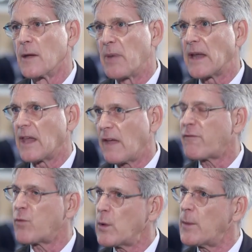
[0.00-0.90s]
but if
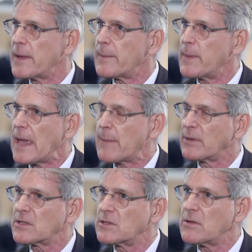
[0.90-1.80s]
we would be
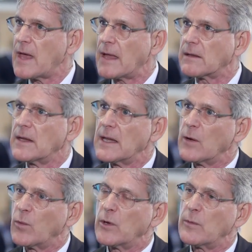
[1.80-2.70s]
able to do that,
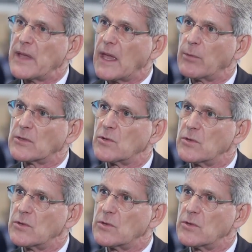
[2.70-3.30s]
we would be able to